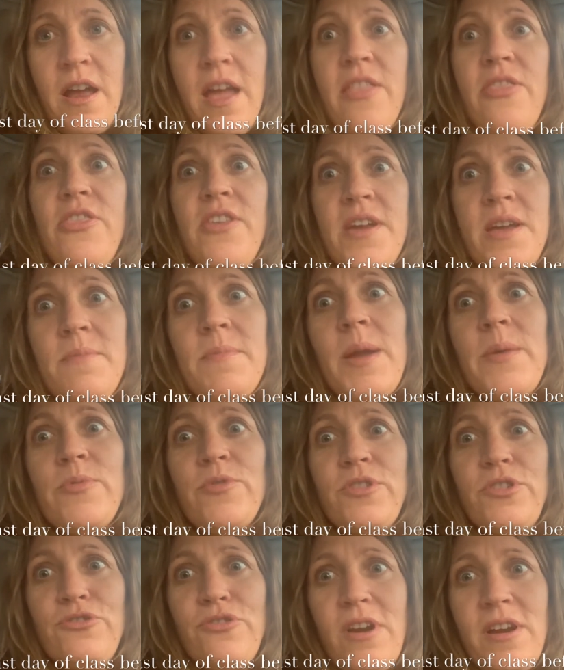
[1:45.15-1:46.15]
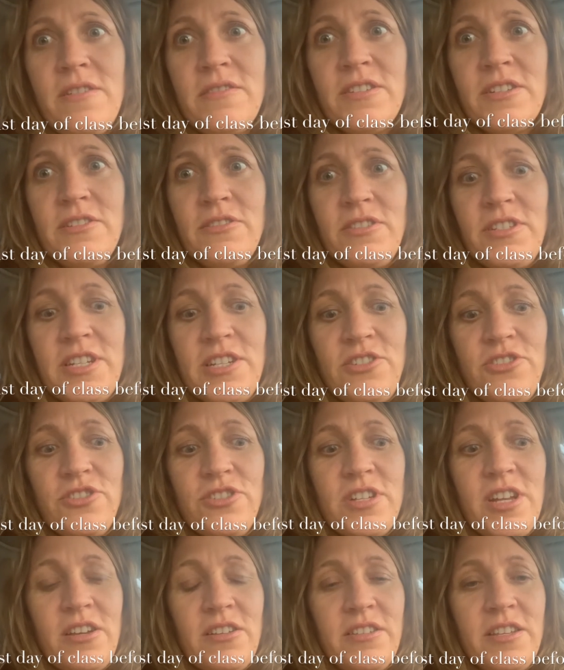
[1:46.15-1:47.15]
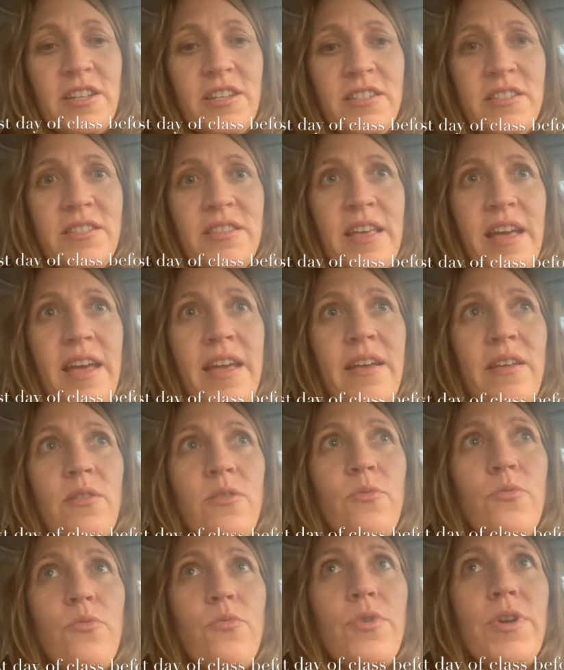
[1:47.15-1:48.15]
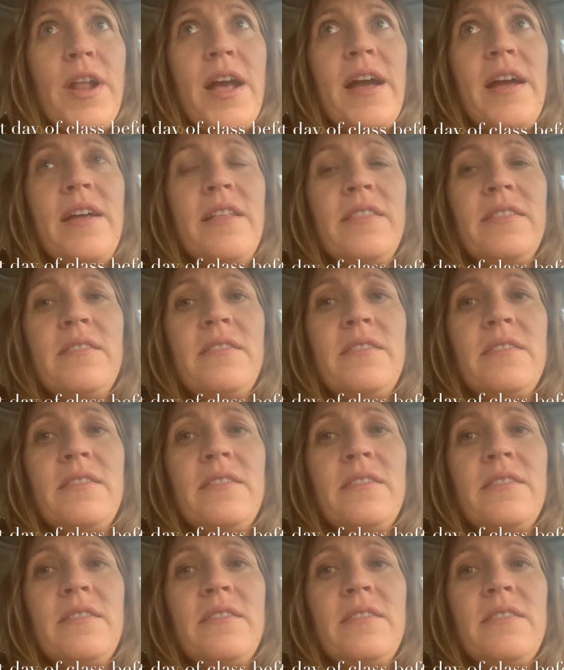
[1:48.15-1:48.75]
And then my pretrial skills teacher tells us that we're not,